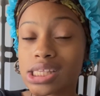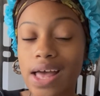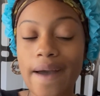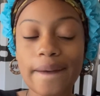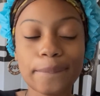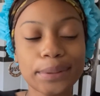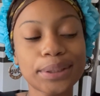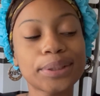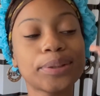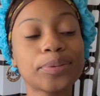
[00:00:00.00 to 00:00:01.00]
Time
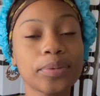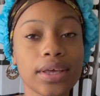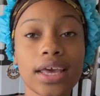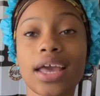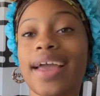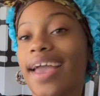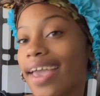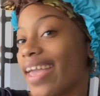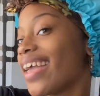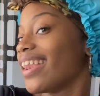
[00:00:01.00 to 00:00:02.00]
to get
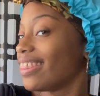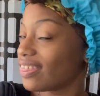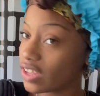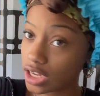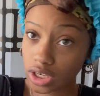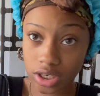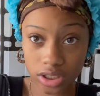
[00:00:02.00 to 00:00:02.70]
in the